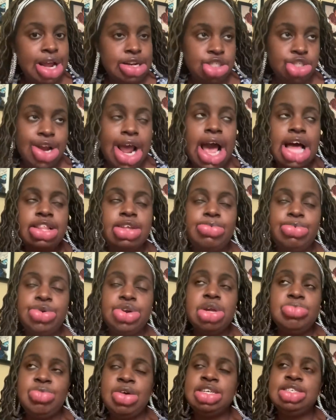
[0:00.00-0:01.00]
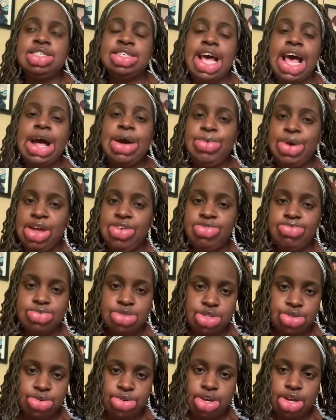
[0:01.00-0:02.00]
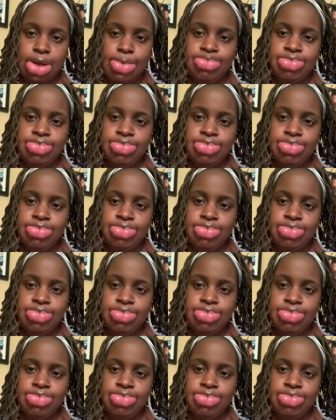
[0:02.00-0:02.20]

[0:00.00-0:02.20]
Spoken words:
tried to pretty much shy away from soy.